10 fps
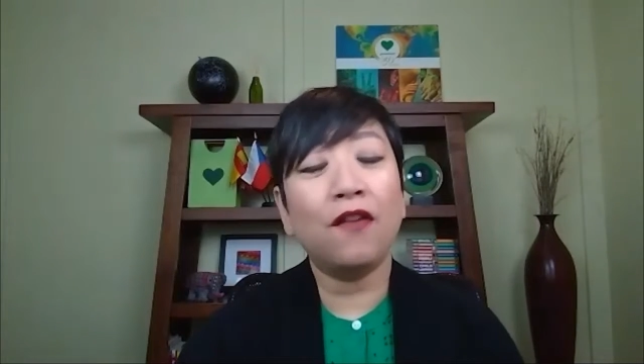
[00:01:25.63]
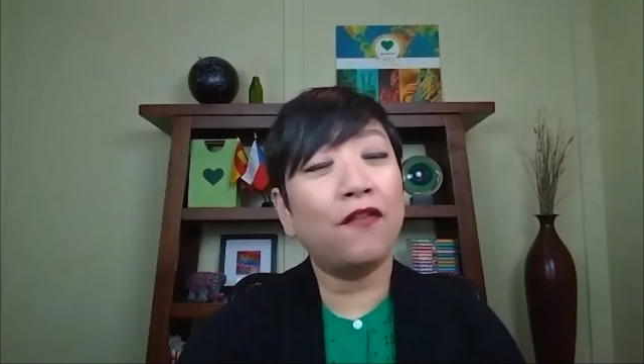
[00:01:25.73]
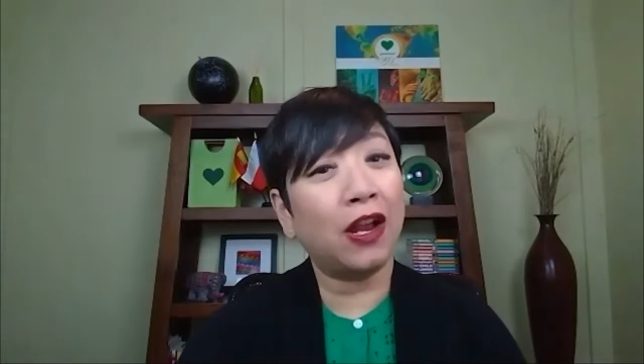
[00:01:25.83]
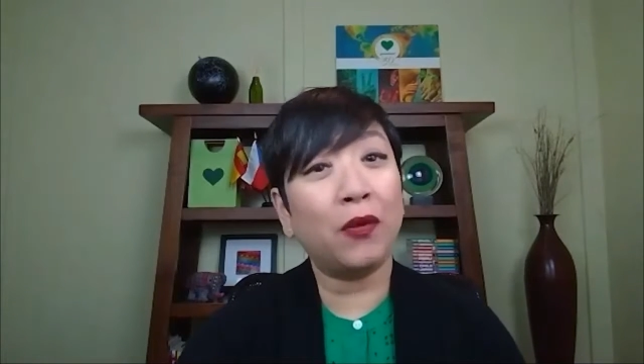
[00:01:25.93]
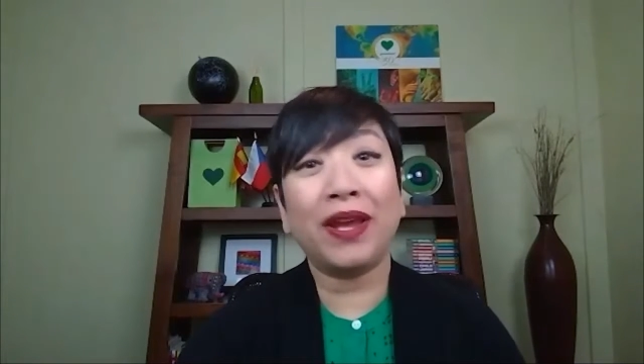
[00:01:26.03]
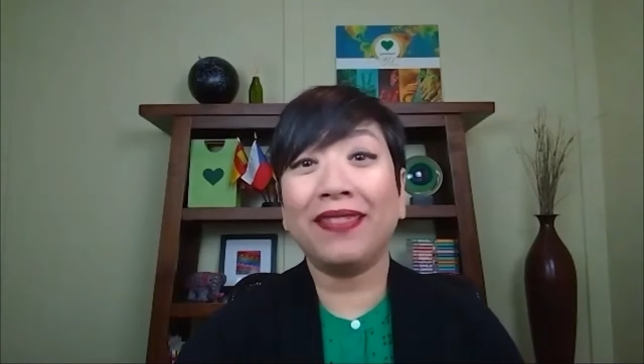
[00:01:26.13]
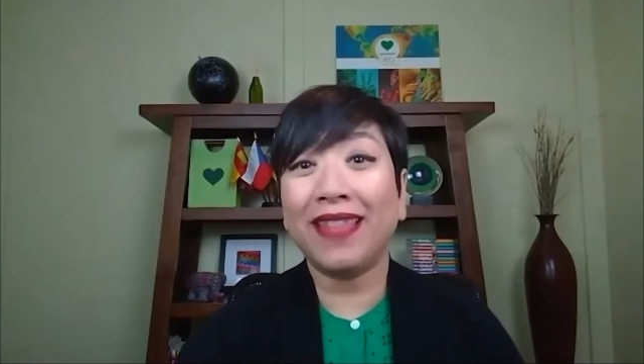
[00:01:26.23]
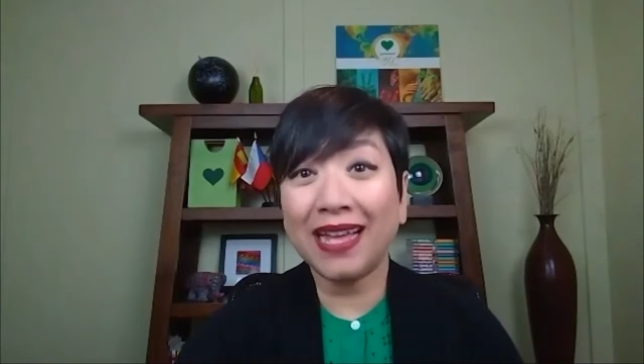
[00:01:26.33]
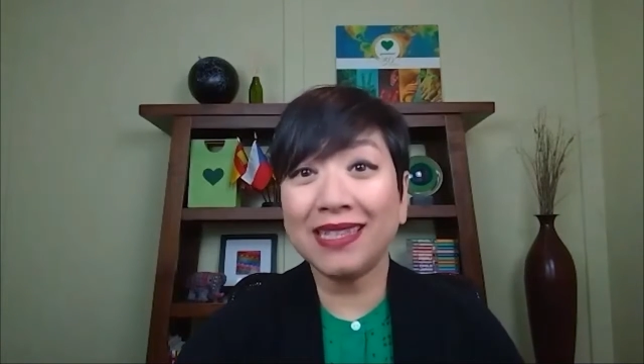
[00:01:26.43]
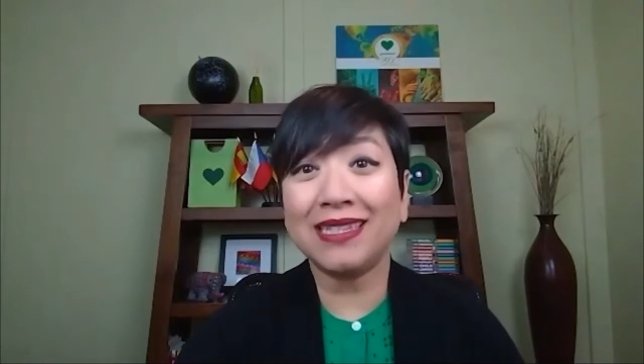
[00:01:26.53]
Following
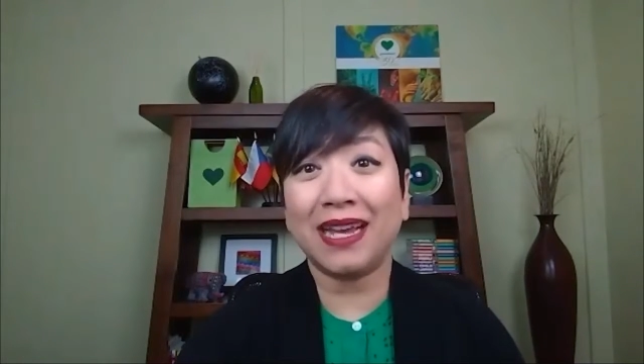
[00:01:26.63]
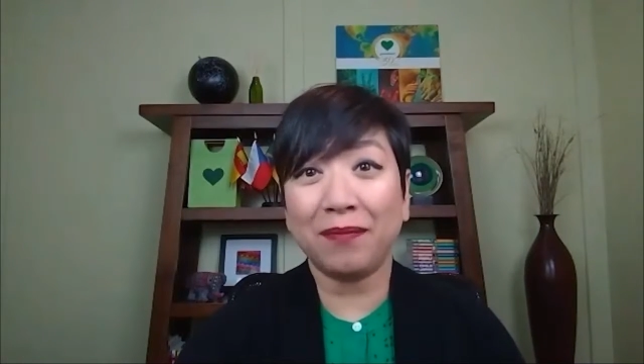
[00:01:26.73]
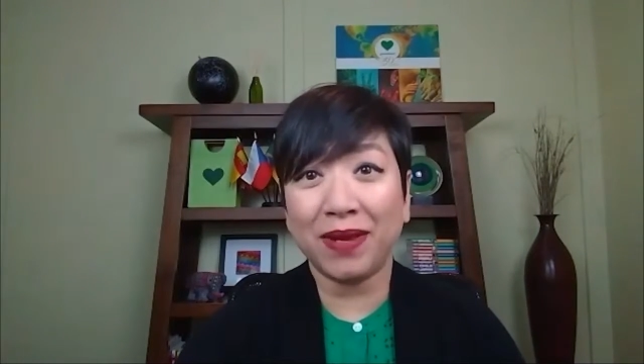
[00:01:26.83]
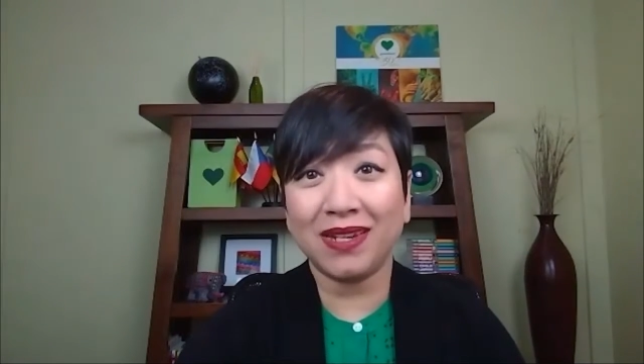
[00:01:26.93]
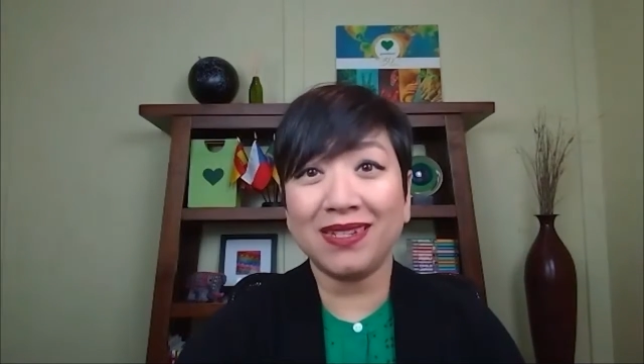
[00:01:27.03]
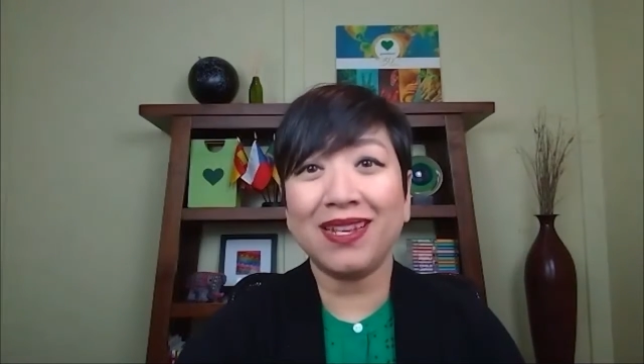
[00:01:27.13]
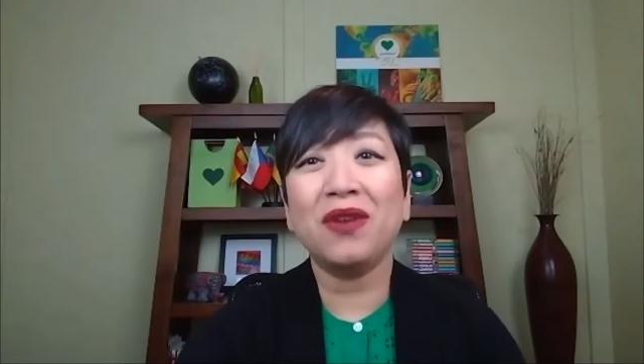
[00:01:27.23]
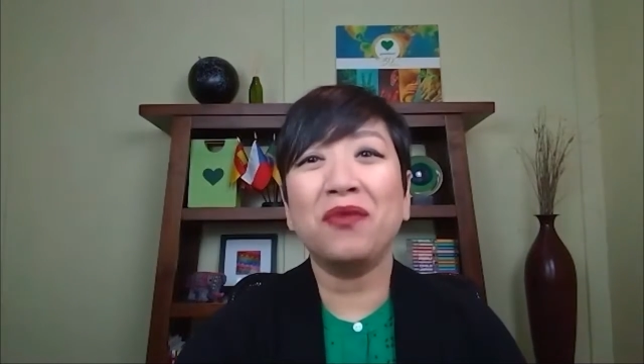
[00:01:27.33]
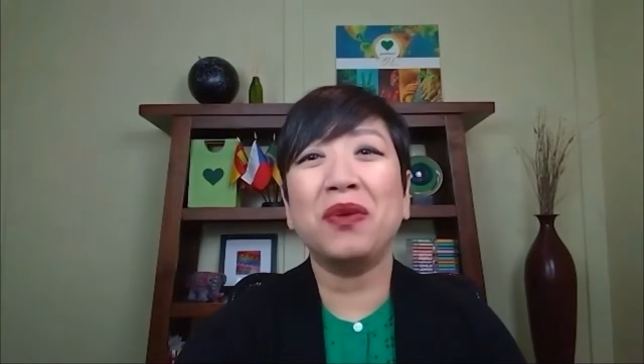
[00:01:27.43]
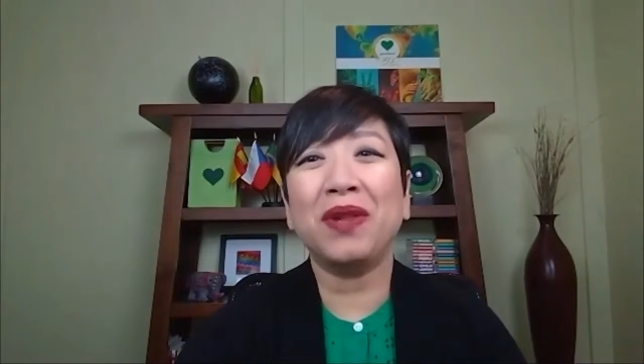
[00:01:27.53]
that segment,
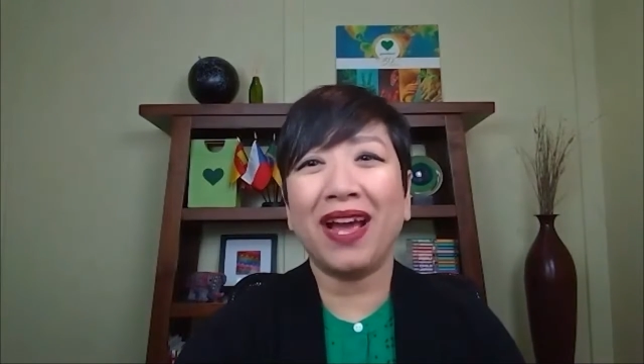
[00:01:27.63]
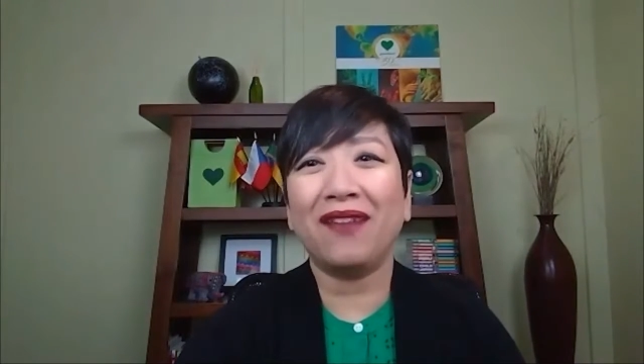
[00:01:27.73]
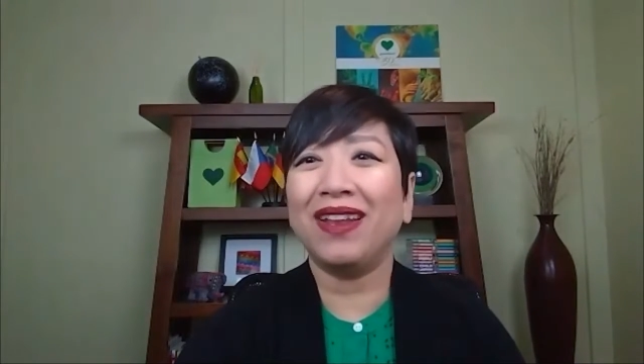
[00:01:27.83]
we will have